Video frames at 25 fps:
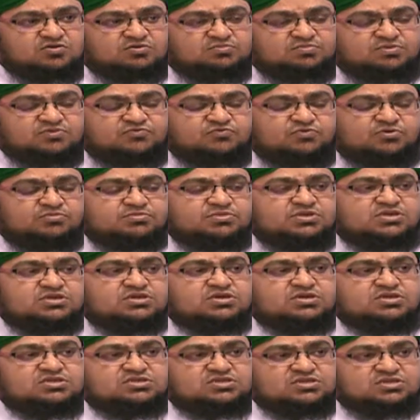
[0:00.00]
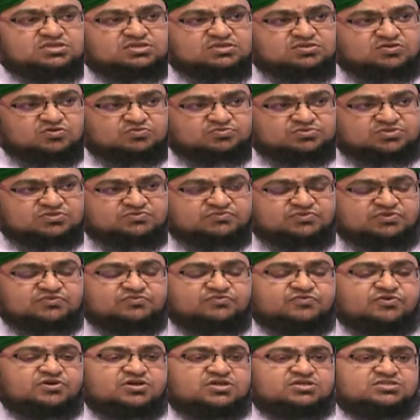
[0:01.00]
performing hajj and observing
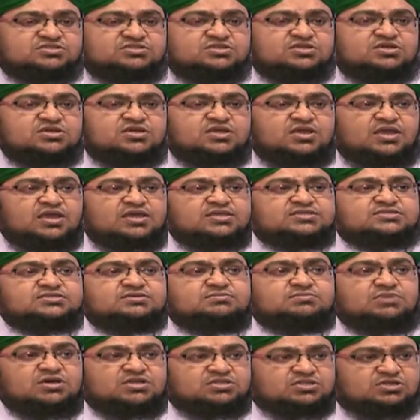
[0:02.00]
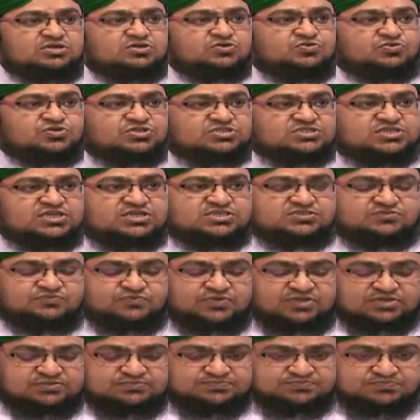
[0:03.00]
fast and some other duties as
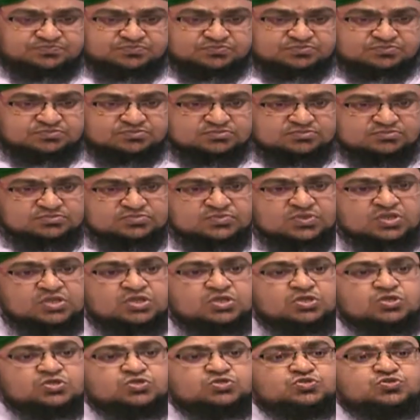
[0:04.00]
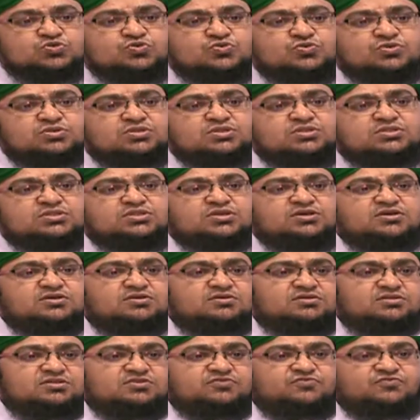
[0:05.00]
well. So
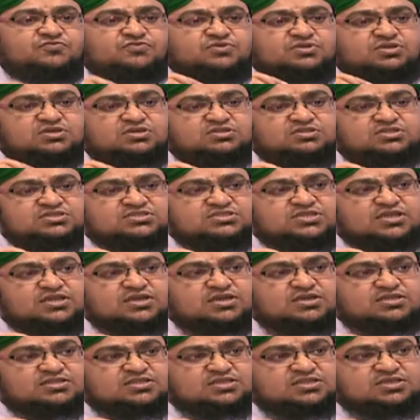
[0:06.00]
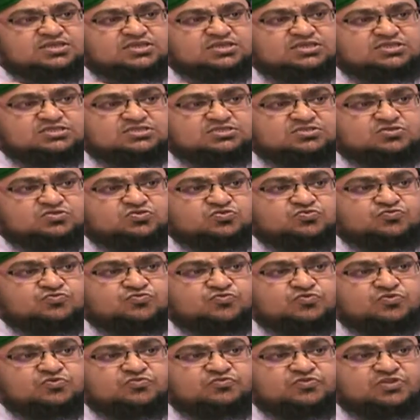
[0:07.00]
the second thing is to
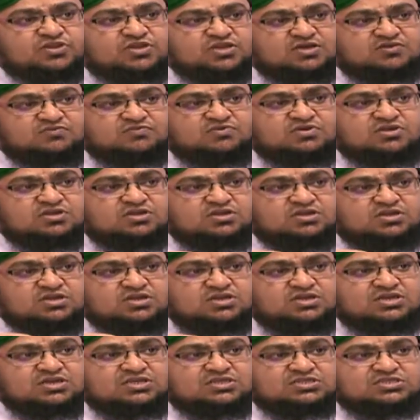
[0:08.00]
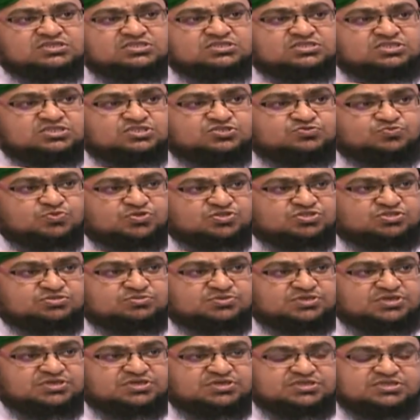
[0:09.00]
fulfill our religious
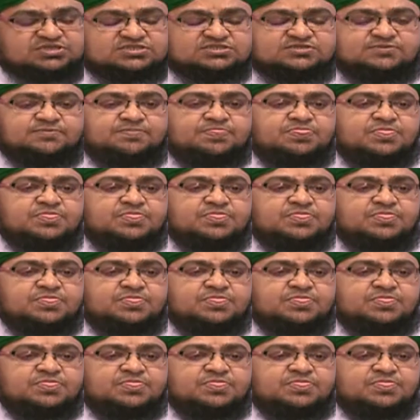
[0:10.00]
responsibilities.